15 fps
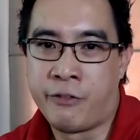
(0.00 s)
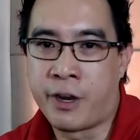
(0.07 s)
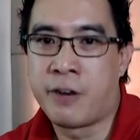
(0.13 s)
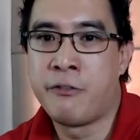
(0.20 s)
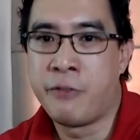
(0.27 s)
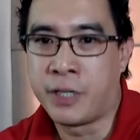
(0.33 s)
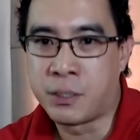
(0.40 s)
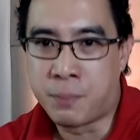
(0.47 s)

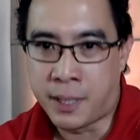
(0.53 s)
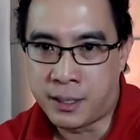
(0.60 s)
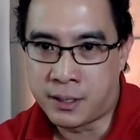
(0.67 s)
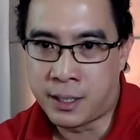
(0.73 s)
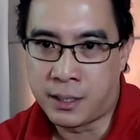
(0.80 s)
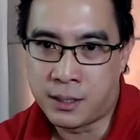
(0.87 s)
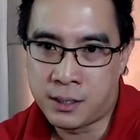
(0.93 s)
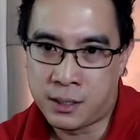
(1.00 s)
very fixed
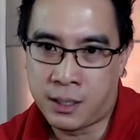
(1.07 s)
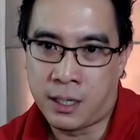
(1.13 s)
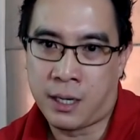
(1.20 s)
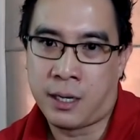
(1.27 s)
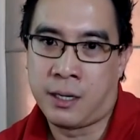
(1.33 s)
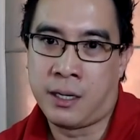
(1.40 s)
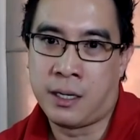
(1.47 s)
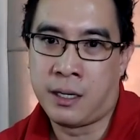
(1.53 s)
mindsets.
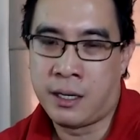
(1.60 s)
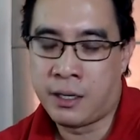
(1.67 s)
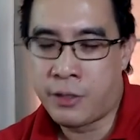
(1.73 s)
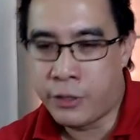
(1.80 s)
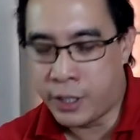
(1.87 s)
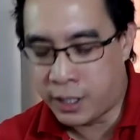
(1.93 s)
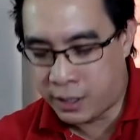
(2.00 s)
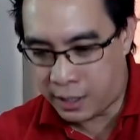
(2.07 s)

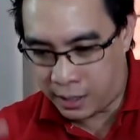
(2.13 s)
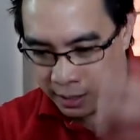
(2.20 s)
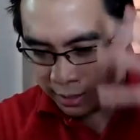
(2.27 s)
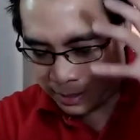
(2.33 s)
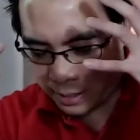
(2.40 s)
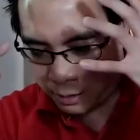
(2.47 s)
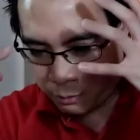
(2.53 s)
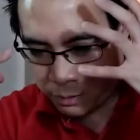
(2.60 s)
They think that
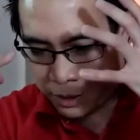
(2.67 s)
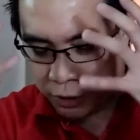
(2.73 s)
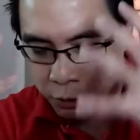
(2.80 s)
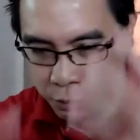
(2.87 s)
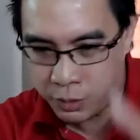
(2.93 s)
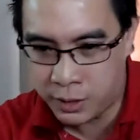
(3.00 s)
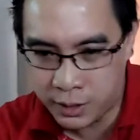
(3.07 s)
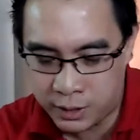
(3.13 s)
they can only
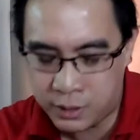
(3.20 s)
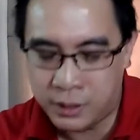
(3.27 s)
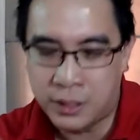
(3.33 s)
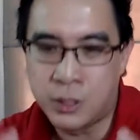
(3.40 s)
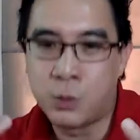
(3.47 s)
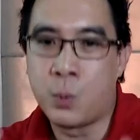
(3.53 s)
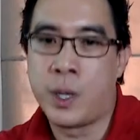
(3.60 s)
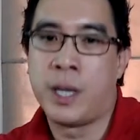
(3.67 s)
do
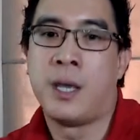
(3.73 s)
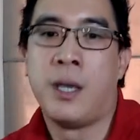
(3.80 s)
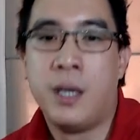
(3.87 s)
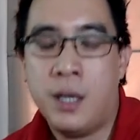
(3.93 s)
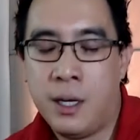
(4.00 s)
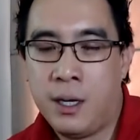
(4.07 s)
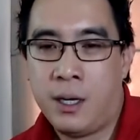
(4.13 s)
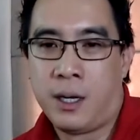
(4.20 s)
this way.
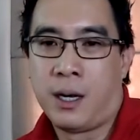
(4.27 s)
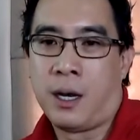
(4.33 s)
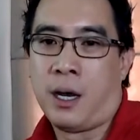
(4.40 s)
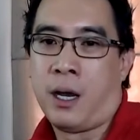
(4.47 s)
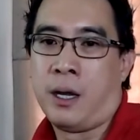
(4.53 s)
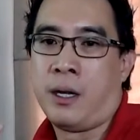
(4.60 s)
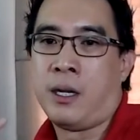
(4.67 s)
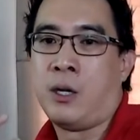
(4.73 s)

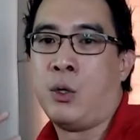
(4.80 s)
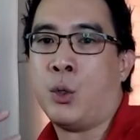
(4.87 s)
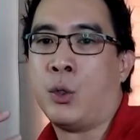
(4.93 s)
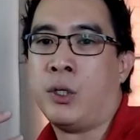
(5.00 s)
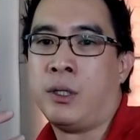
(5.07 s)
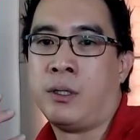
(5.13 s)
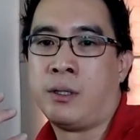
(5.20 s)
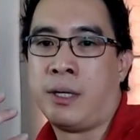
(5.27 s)
They
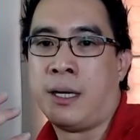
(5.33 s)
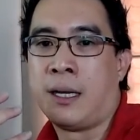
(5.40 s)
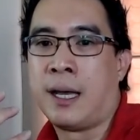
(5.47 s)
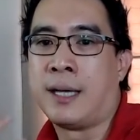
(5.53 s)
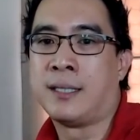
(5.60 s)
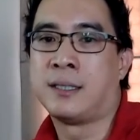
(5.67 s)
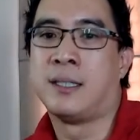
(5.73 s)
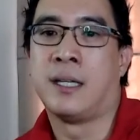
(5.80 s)
don't
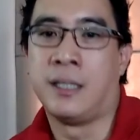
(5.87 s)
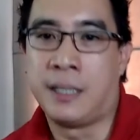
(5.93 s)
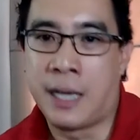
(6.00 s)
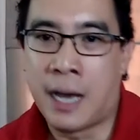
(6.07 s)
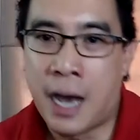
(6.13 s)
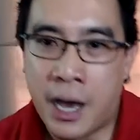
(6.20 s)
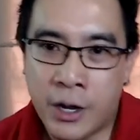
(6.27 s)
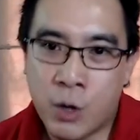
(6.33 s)
realize that
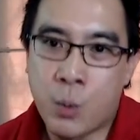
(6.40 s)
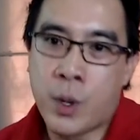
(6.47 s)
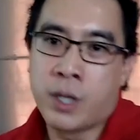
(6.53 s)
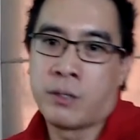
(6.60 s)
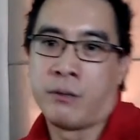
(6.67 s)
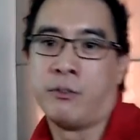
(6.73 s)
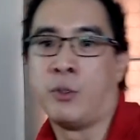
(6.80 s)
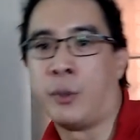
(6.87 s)
there are other
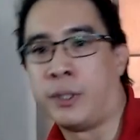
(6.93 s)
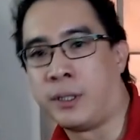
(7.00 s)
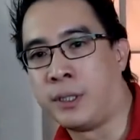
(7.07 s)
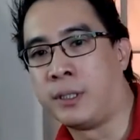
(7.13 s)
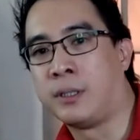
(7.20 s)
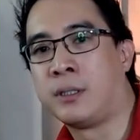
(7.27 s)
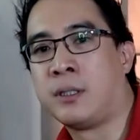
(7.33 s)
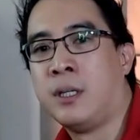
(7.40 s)
ways of doing
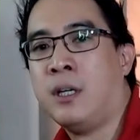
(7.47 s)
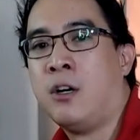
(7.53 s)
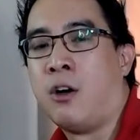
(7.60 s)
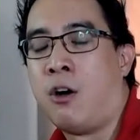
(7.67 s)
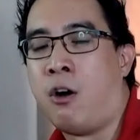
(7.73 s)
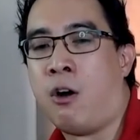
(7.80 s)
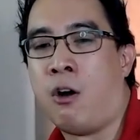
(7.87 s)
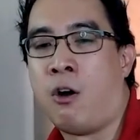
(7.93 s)
things,
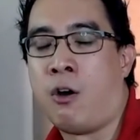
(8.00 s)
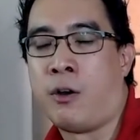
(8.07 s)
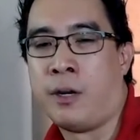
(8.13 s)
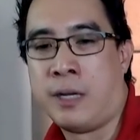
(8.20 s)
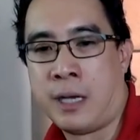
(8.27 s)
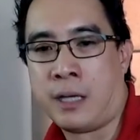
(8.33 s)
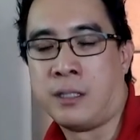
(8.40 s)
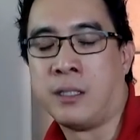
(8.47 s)
or
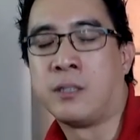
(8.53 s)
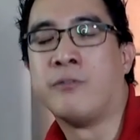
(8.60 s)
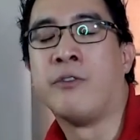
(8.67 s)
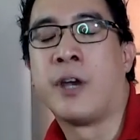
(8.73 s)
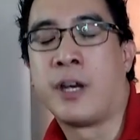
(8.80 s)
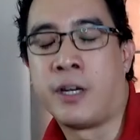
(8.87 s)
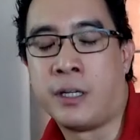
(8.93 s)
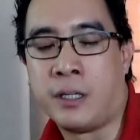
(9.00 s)
they are just
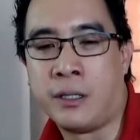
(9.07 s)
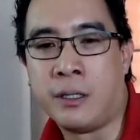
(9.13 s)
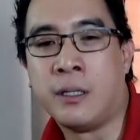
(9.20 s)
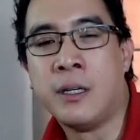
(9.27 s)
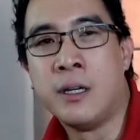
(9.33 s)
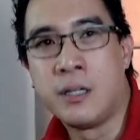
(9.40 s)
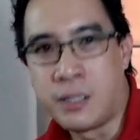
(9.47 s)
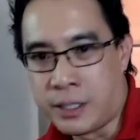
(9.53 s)

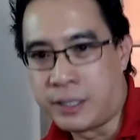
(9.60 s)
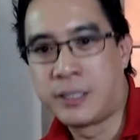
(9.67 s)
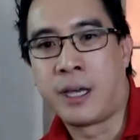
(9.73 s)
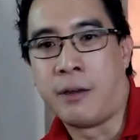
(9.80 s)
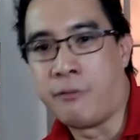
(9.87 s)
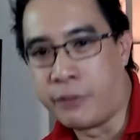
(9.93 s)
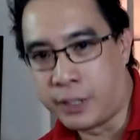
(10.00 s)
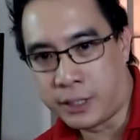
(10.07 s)
very
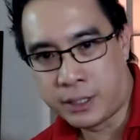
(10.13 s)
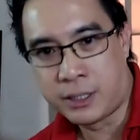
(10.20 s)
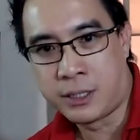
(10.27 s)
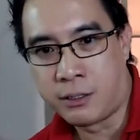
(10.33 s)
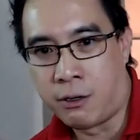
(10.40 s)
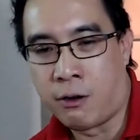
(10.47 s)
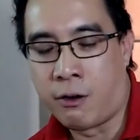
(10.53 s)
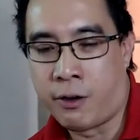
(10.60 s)
risk
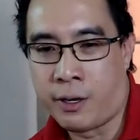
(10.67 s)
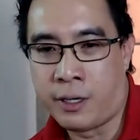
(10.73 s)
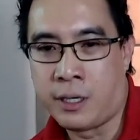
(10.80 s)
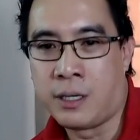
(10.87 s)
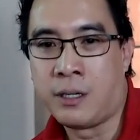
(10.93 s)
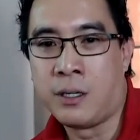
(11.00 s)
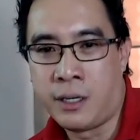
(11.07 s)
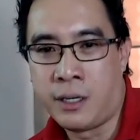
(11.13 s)
adverse, or
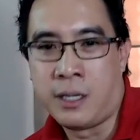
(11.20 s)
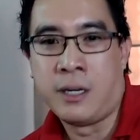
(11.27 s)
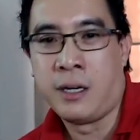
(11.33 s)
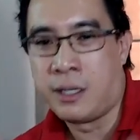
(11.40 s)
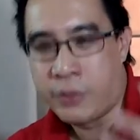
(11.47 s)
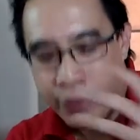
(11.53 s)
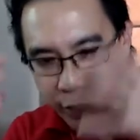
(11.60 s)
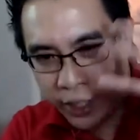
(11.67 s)

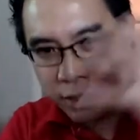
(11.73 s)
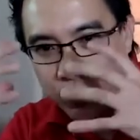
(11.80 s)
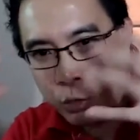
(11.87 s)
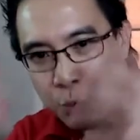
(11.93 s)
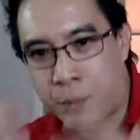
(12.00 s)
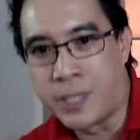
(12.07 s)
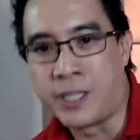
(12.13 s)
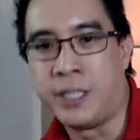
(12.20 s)
they think
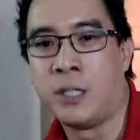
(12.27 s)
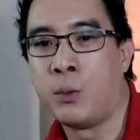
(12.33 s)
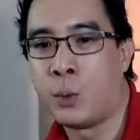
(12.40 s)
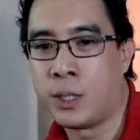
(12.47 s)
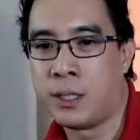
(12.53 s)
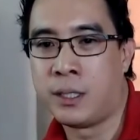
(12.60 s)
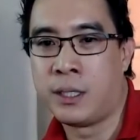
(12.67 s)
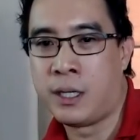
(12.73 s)
too much
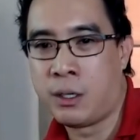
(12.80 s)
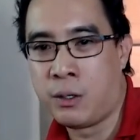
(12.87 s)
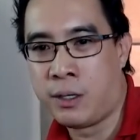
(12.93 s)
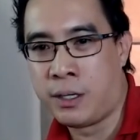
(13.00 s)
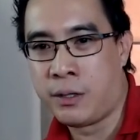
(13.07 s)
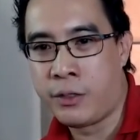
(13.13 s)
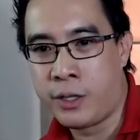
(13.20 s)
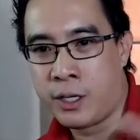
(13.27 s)
inwardly.
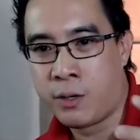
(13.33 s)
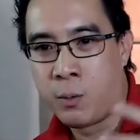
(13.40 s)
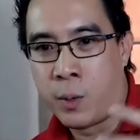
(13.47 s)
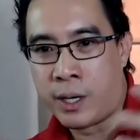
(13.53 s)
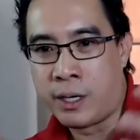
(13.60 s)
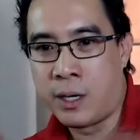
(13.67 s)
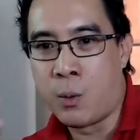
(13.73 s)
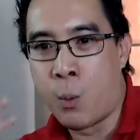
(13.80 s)
They think
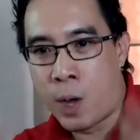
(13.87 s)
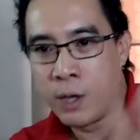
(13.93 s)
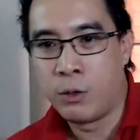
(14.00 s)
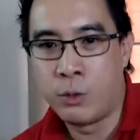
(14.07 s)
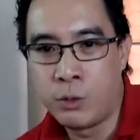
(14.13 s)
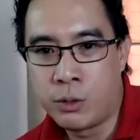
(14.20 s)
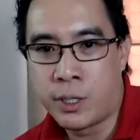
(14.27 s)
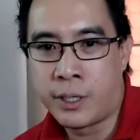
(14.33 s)
what they want
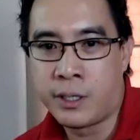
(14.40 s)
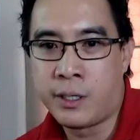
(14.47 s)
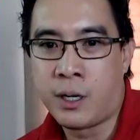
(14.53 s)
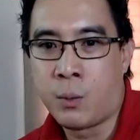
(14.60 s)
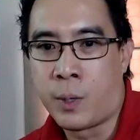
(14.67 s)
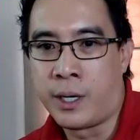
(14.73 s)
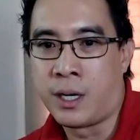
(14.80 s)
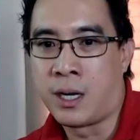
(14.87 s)
to do rather
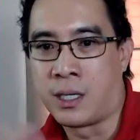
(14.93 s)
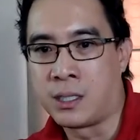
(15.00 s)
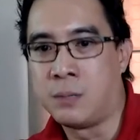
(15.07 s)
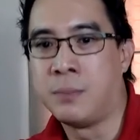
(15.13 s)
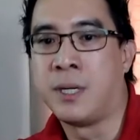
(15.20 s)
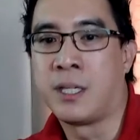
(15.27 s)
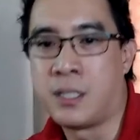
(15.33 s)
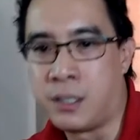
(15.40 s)
than what the
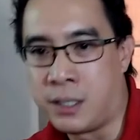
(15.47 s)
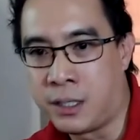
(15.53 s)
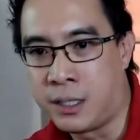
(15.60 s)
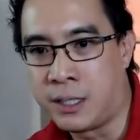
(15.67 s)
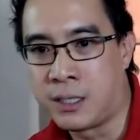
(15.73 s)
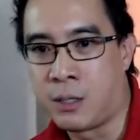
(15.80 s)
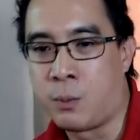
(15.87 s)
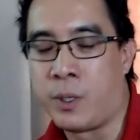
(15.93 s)
customer actually
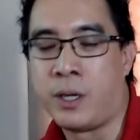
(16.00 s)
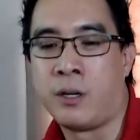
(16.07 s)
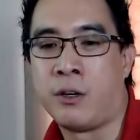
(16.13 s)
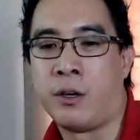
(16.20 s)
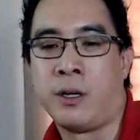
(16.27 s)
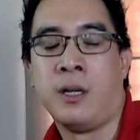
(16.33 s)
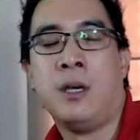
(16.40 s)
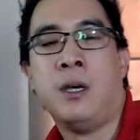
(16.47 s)
needs, and whether